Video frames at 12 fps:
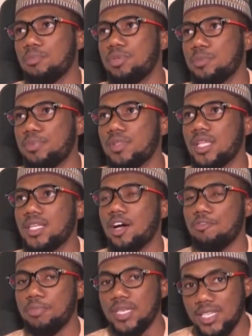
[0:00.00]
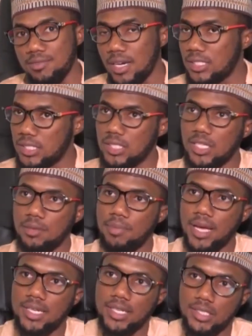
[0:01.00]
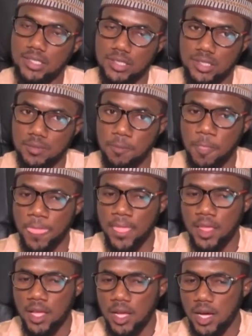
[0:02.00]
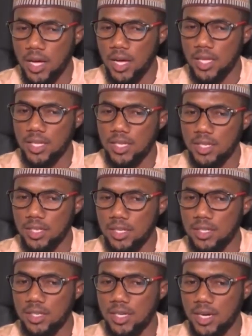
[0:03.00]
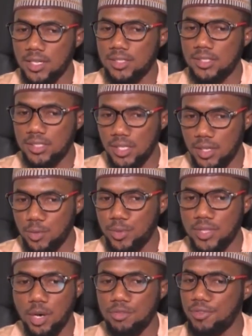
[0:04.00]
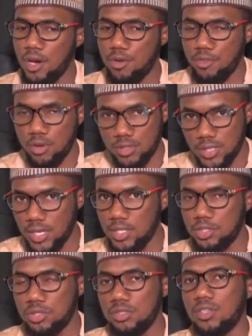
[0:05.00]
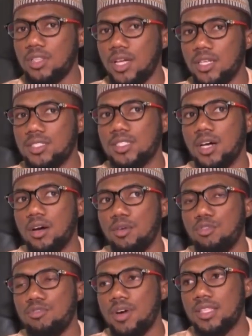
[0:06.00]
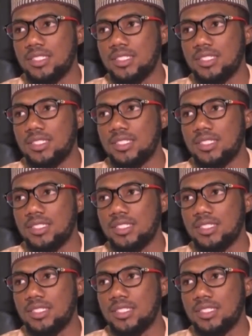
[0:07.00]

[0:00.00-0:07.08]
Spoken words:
people that have been devastated by crisis. I can say without fear of contradiction that over